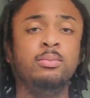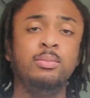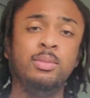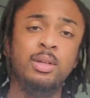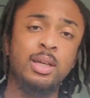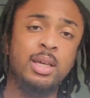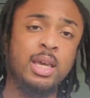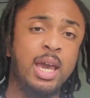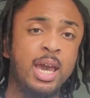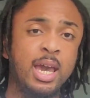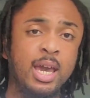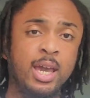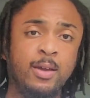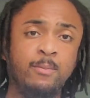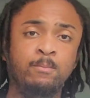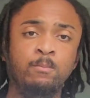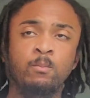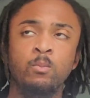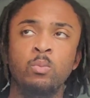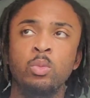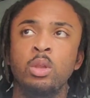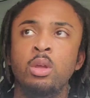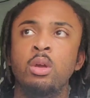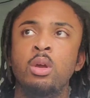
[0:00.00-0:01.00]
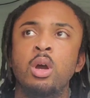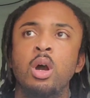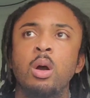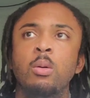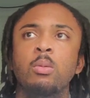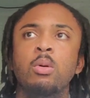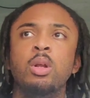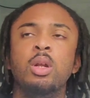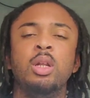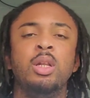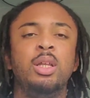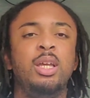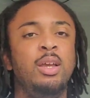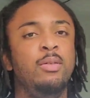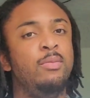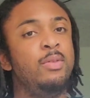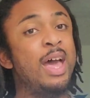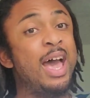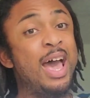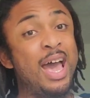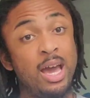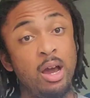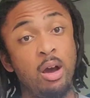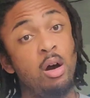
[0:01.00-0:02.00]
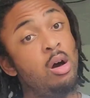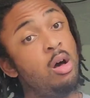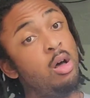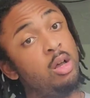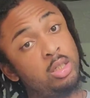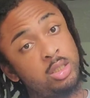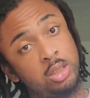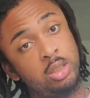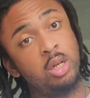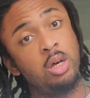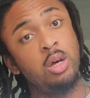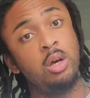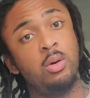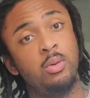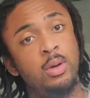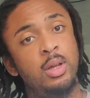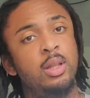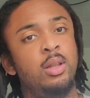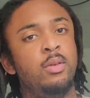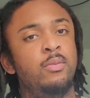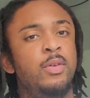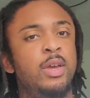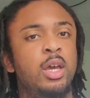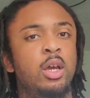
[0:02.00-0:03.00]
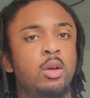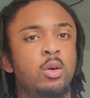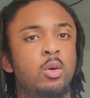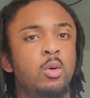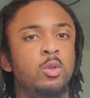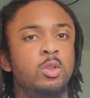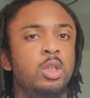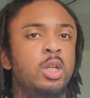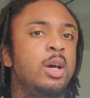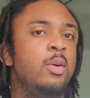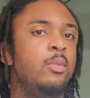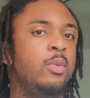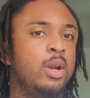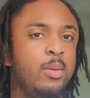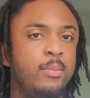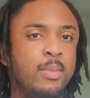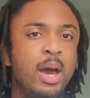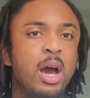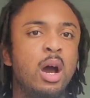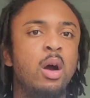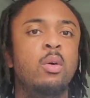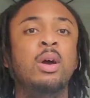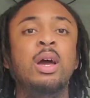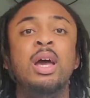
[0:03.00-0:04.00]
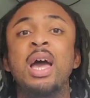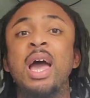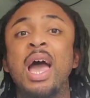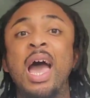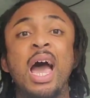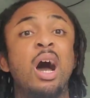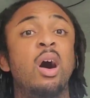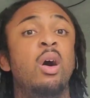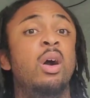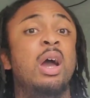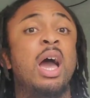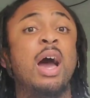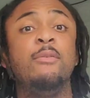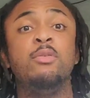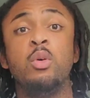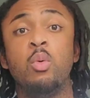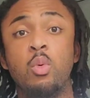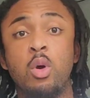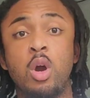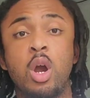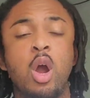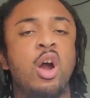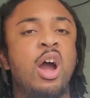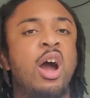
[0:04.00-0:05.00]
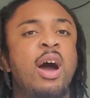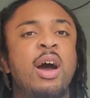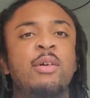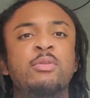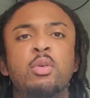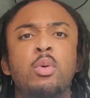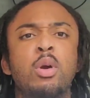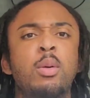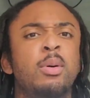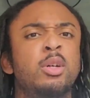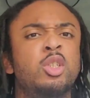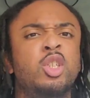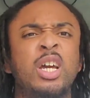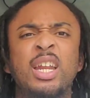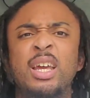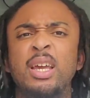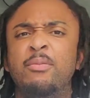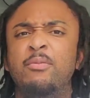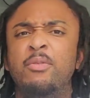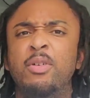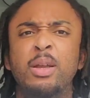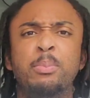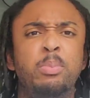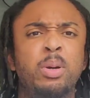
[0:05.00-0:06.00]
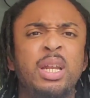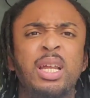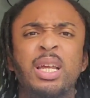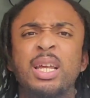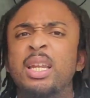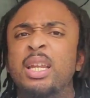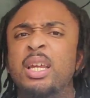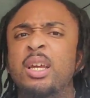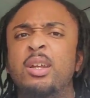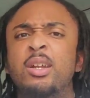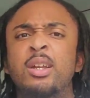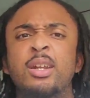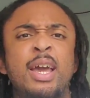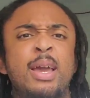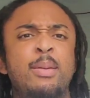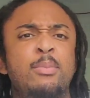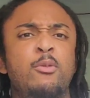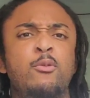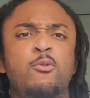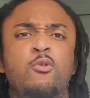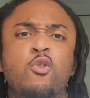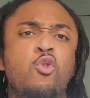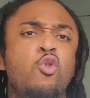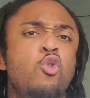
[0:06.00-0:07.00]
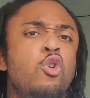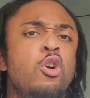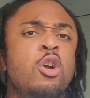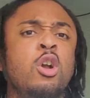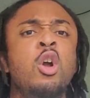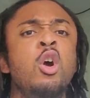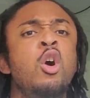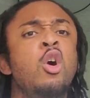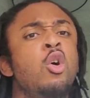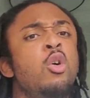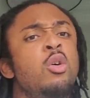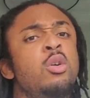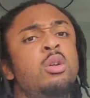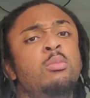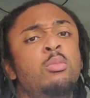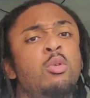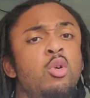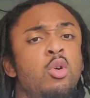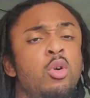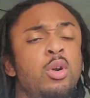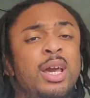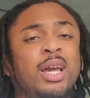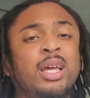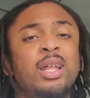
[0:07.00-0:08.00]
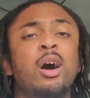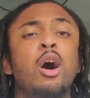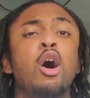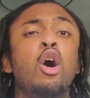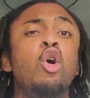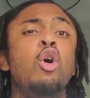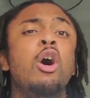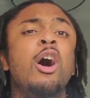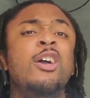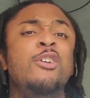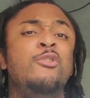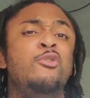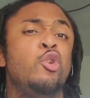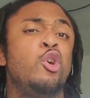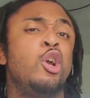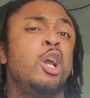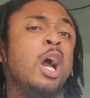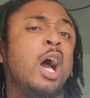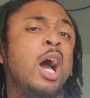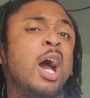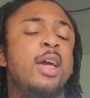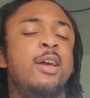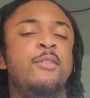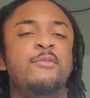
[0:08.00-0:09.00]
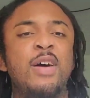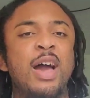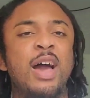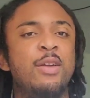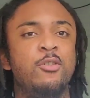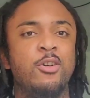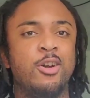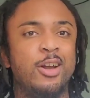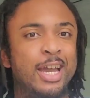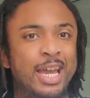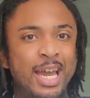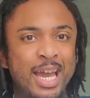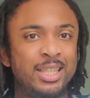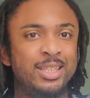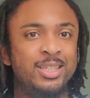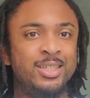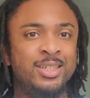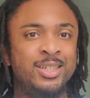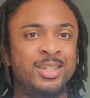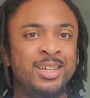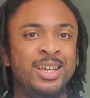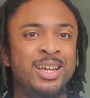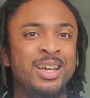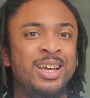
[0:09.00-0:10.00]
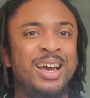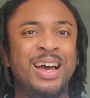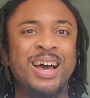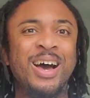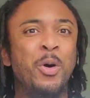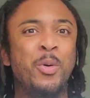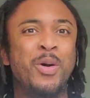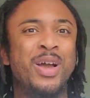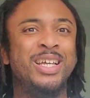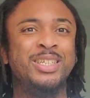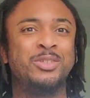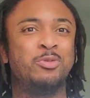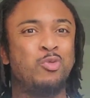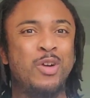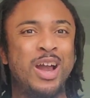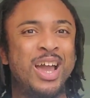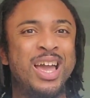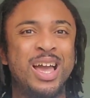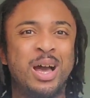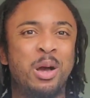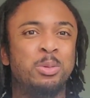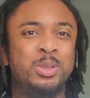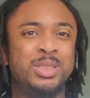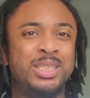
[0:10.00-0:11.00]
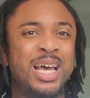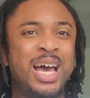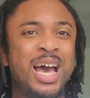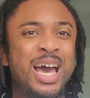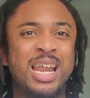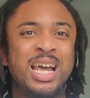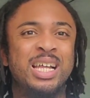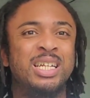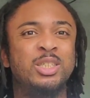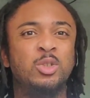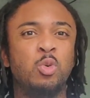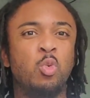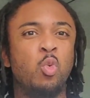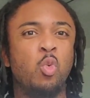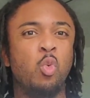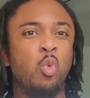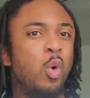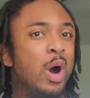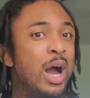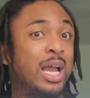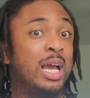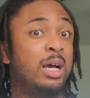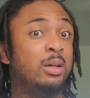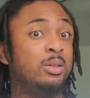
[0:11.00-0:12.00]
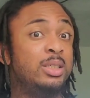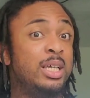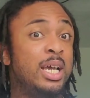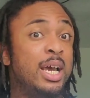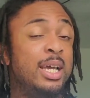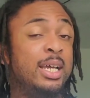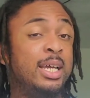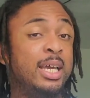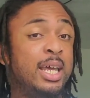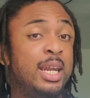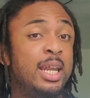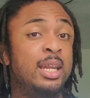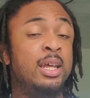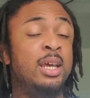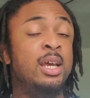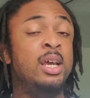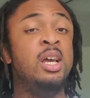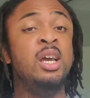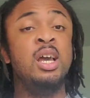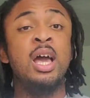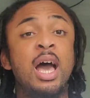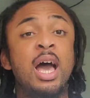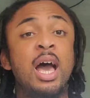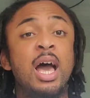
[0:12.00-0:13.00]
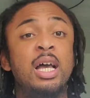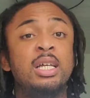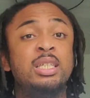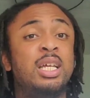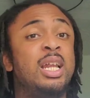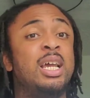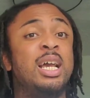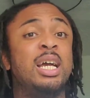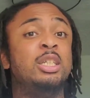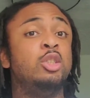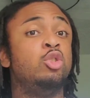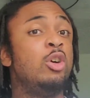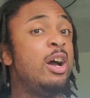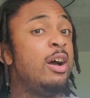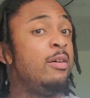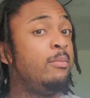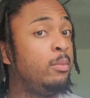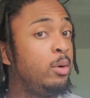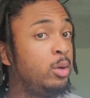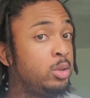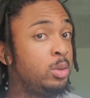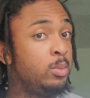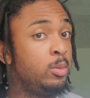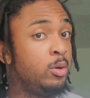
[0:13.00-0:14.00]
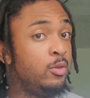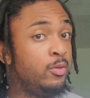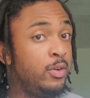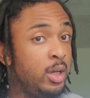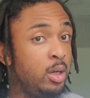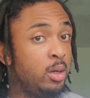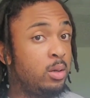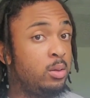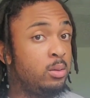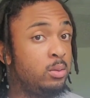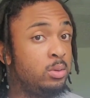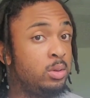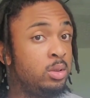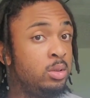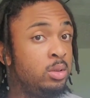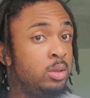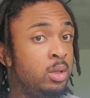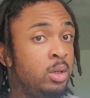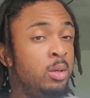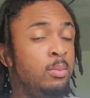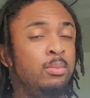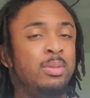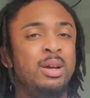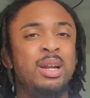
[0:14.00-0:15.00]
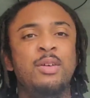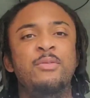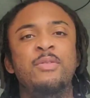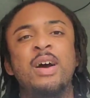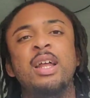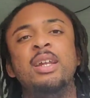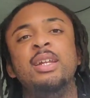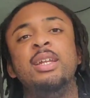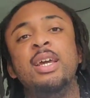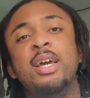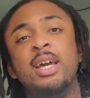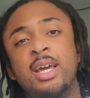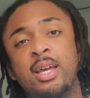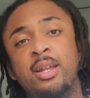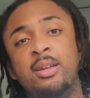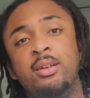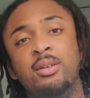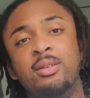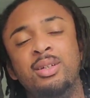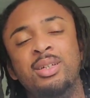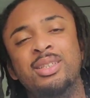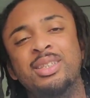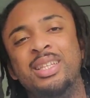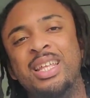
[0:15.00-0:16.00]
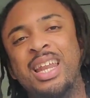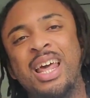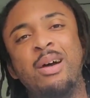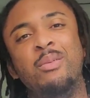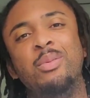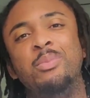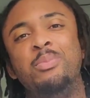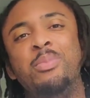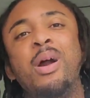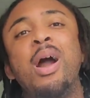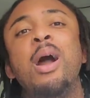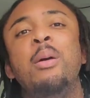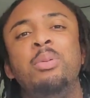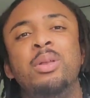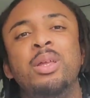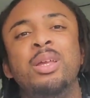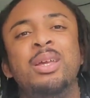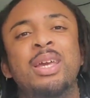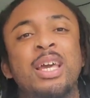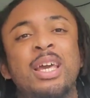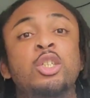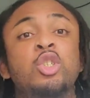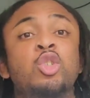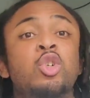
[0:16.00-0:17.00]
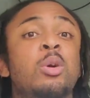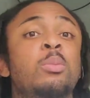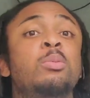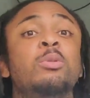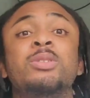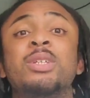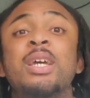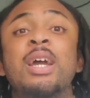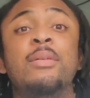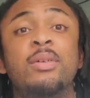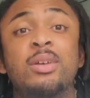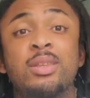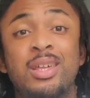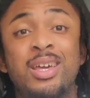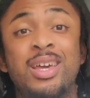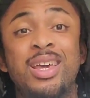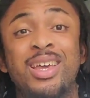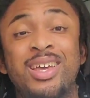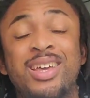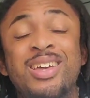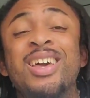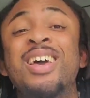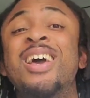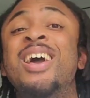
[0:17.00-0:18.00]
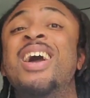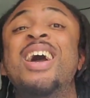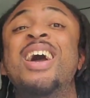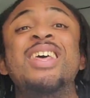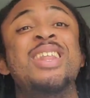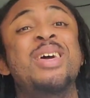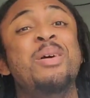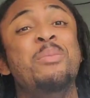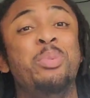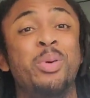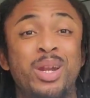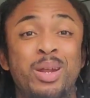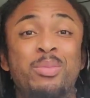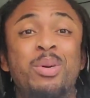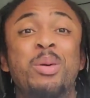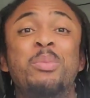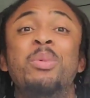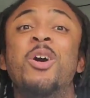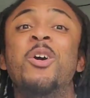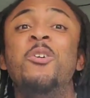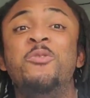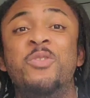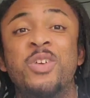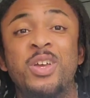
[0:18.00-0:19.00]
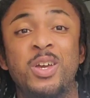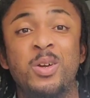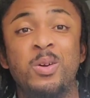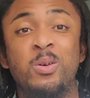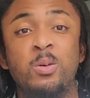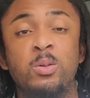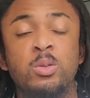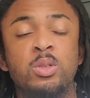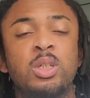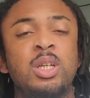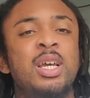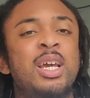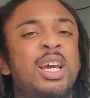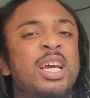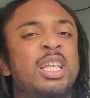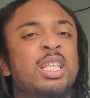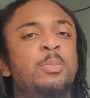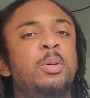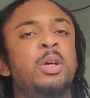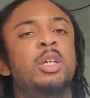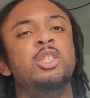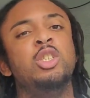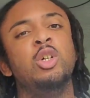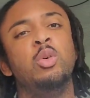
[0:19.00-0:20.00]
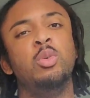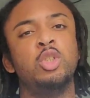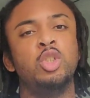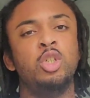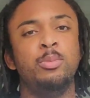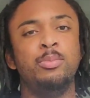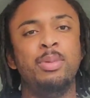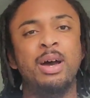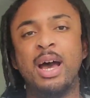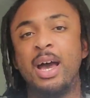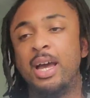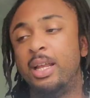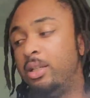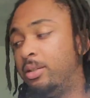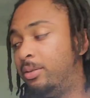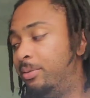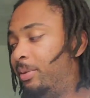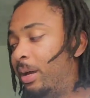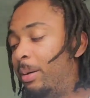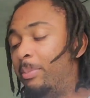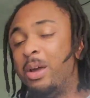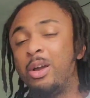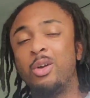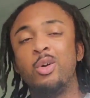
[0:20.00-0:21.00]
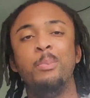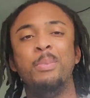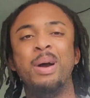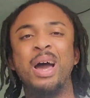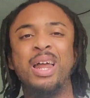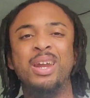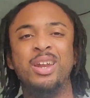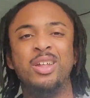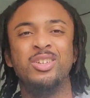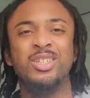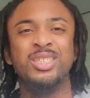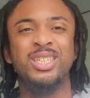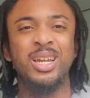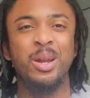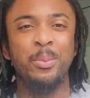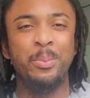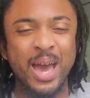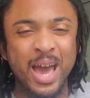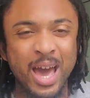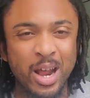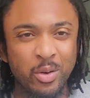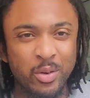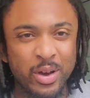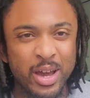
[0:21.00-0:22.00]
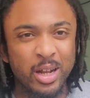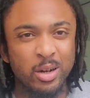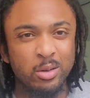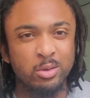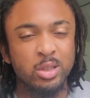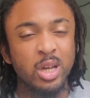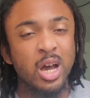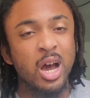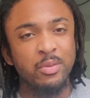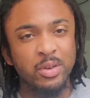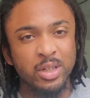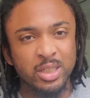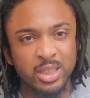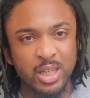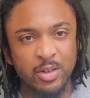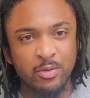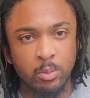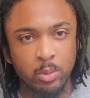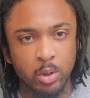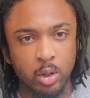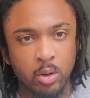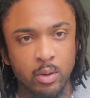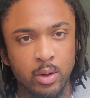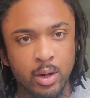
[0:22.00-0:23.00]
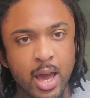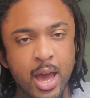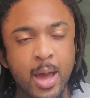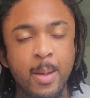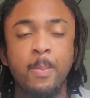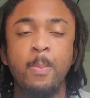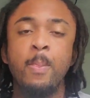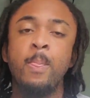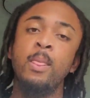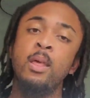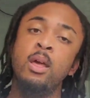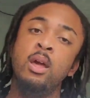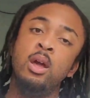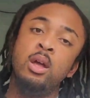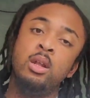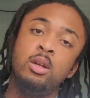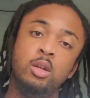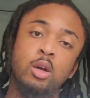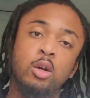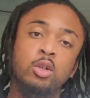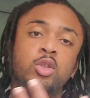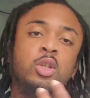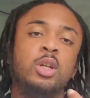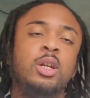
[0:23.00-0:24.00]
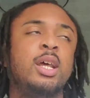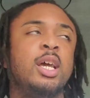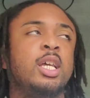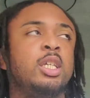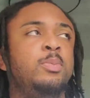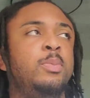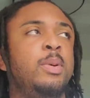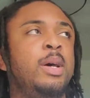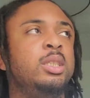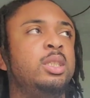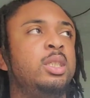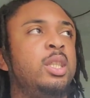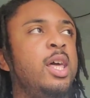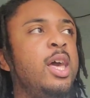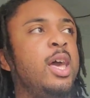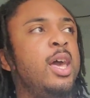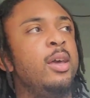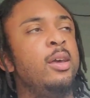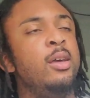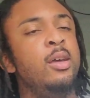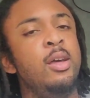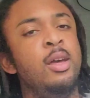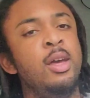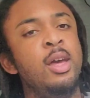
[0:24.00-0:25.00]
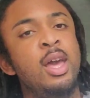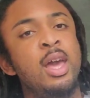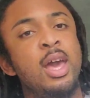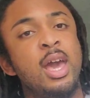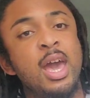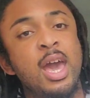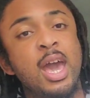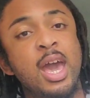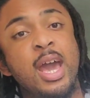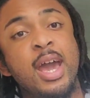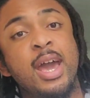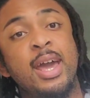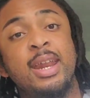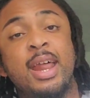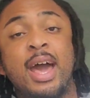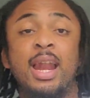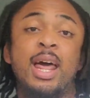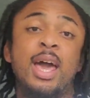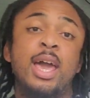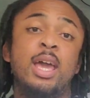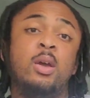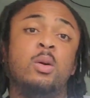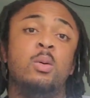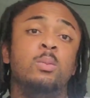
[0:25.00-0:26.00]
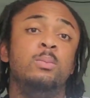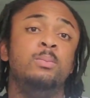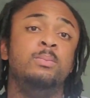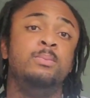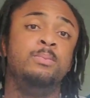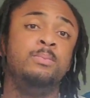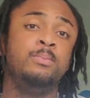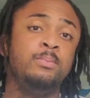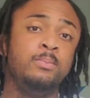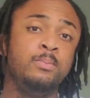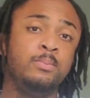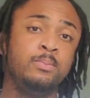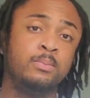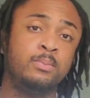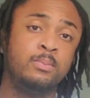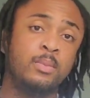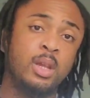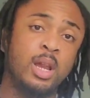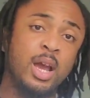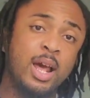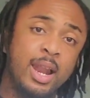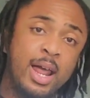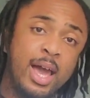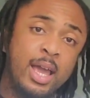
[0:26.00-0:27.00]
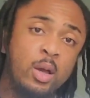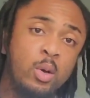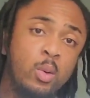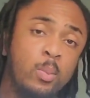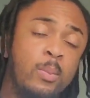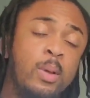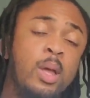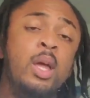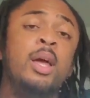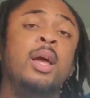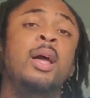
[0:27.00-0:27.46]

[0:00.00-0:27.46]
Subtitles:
It came. I'm going to leave that also in the vehicle so that when I'm out, I don't have to worry about trying to put it in there the night before or in the morning. Oh, I forgot. If I forget, it's right outside. I just walk outside and get it. It's not like I drive multiple vehicles, but if I did, then I would probably get triples everything and then put them in both vehicles. It depends on what you're buying. I'm not going to buy another set of paddle handles, obviously, from doing that. Those are the next best thing, and I like them.